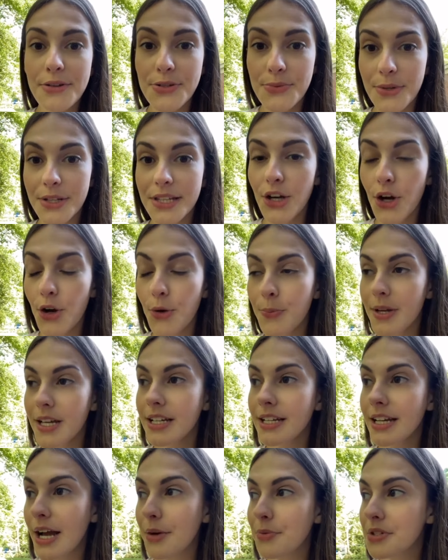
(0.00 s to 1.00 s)
was really
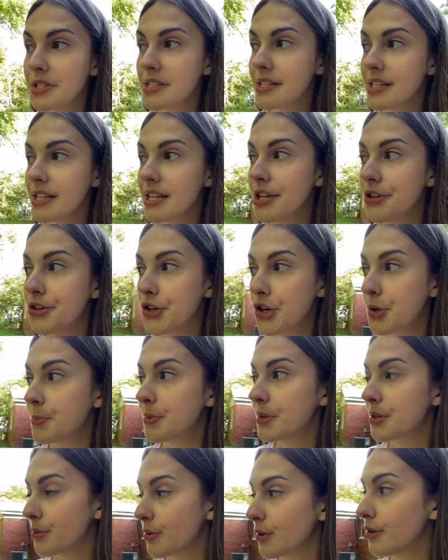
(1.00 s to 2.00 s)
hoping I would see
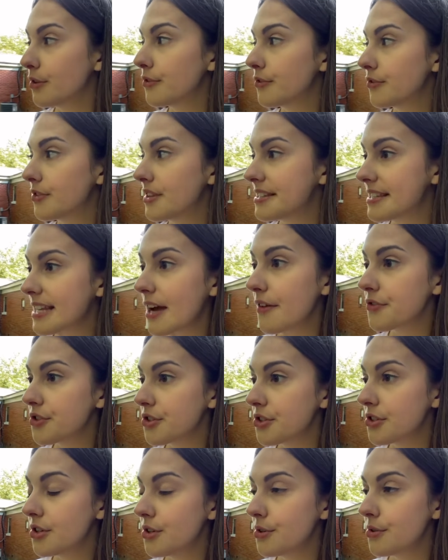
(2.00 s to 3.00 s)
Coop and Roof this
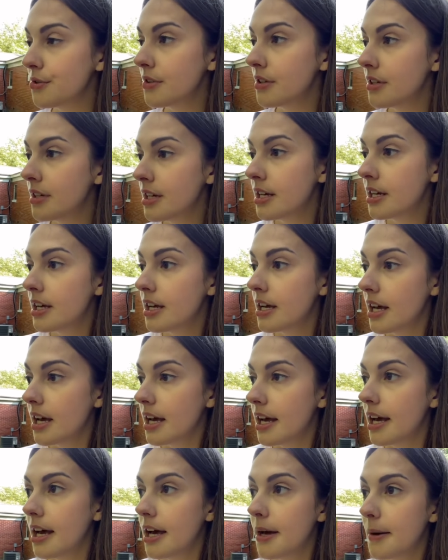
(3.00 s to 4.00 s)
afternoon,
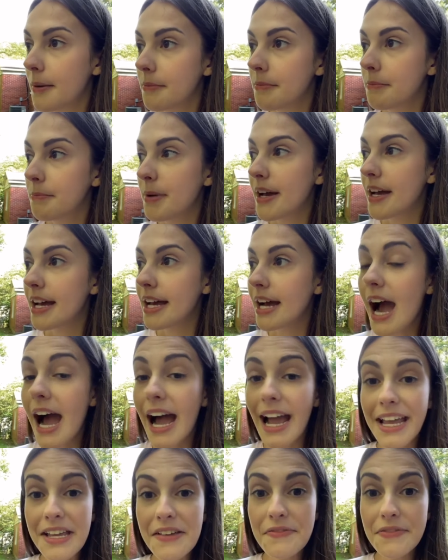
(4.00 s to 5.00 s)
but
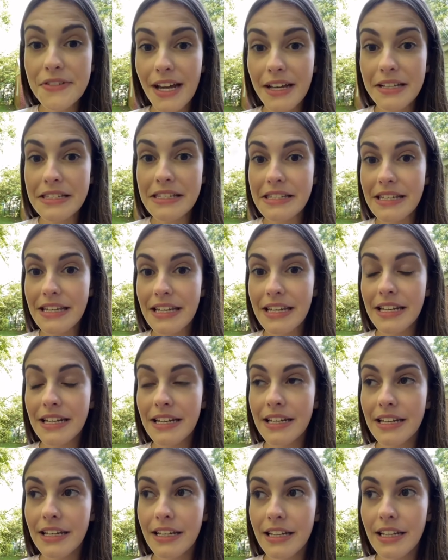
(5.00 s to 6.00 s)
I have not
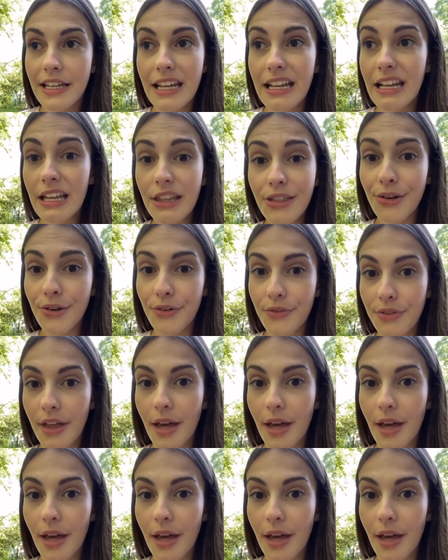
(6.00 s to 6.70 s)
seen either of